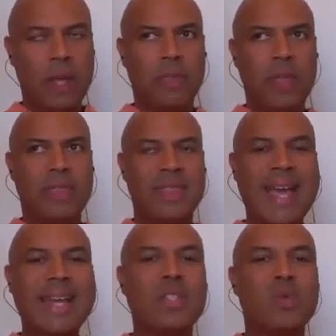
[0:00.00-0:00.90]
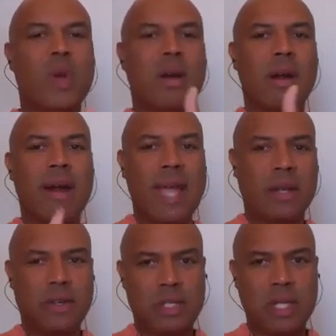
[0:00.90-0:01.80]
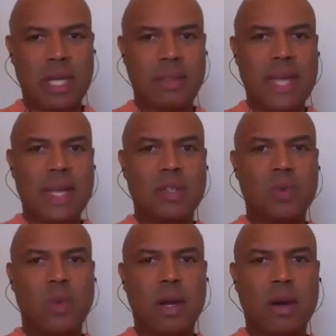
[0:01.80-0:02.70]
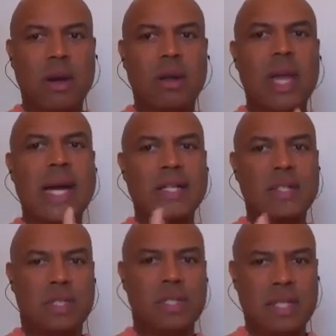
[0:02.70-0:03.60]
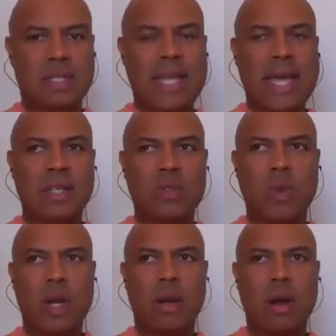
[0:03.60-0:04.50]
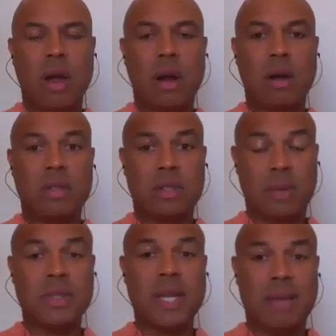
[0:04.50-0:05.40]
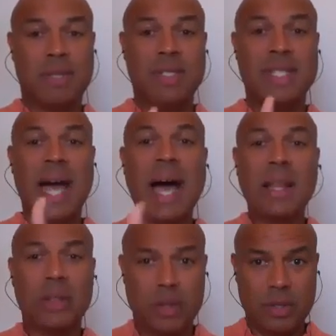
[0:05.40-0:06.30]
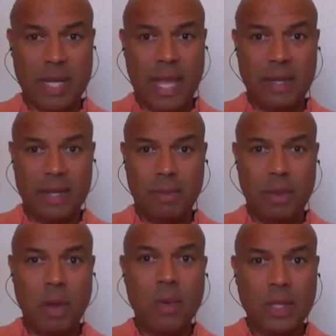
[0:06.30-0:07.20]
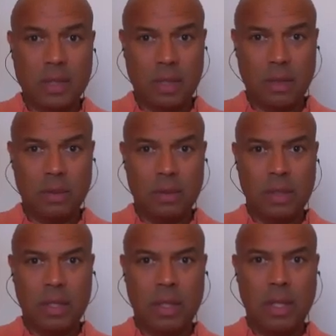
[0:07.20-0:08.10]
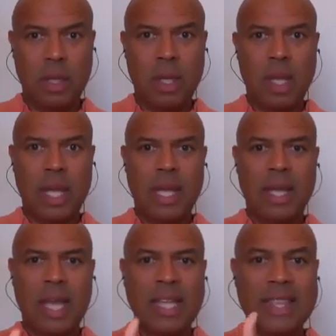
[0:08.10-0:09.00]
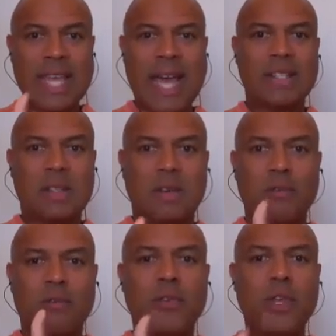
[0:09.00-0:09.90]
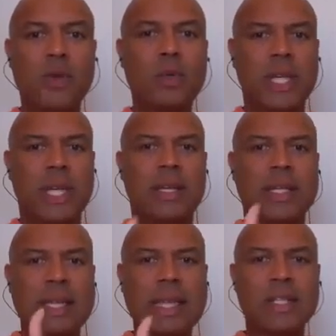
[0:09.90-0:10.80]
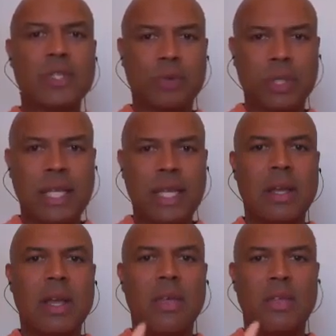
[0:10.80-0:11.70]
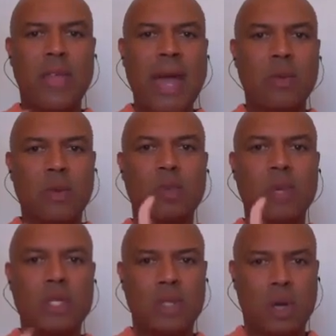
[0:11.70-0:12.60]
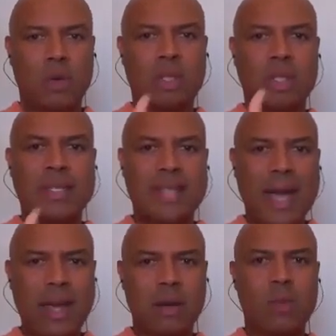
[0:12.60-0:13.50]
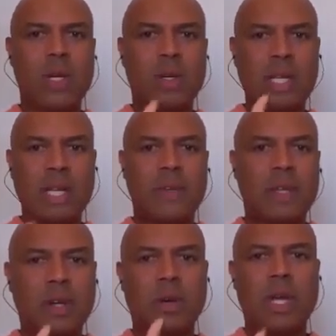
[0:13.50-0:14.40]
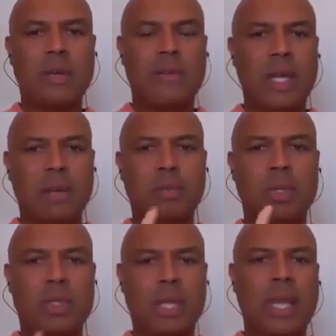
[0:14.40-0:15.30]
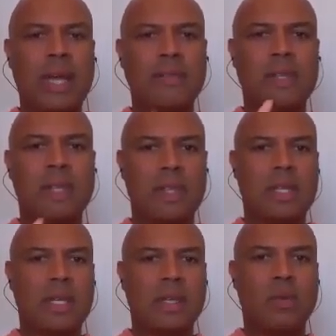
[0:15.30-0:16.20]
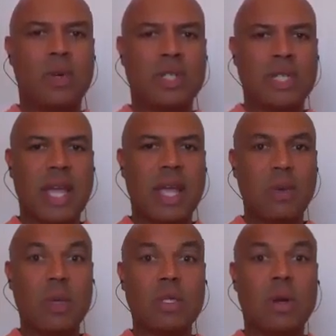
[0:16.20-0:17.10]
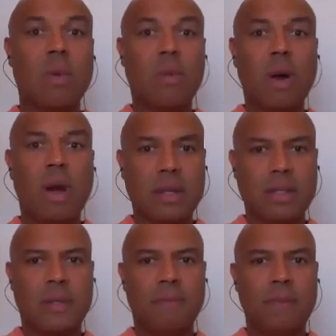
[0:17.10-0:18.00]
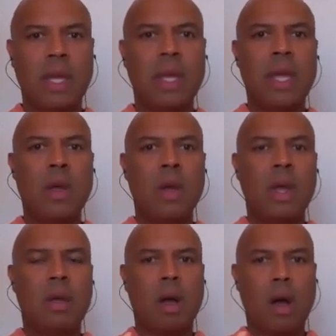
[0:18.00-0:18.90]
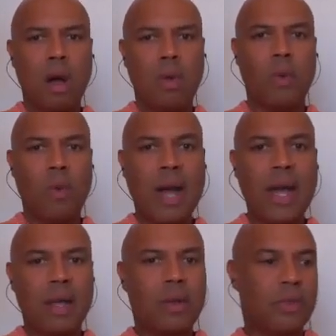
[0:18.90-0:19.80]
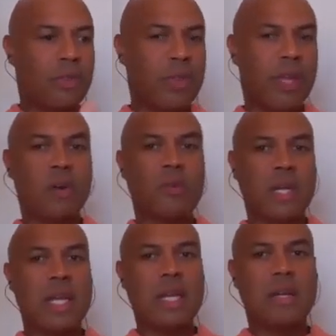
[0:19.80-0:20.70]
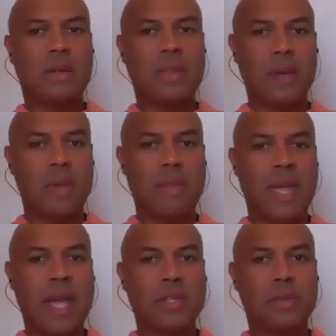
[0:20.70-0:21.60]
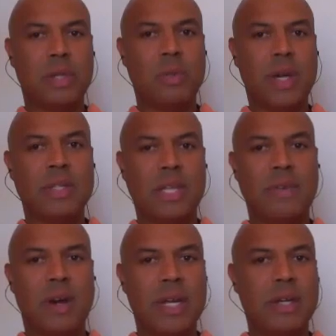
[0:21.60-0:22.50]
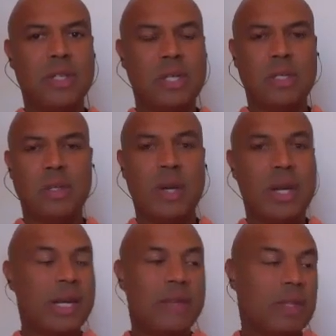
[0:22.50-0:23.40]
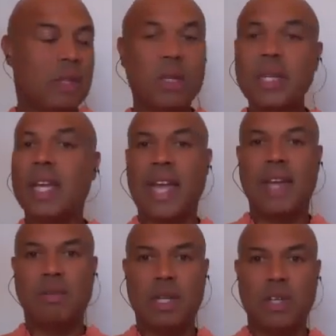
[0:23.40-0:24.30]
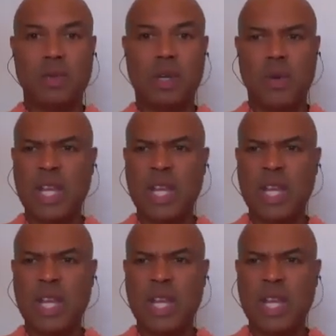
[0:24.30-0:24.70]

then that is where our energy, that is where our consciousness, that is where our sometimes dollars end up going to. And that's fueling literally that which we don't desire. We are giving creative input to life, to the thing that we're saying we don't want. All the while, the thing over here that we may actually want to give our energy to, we're not even looking at, because we're going,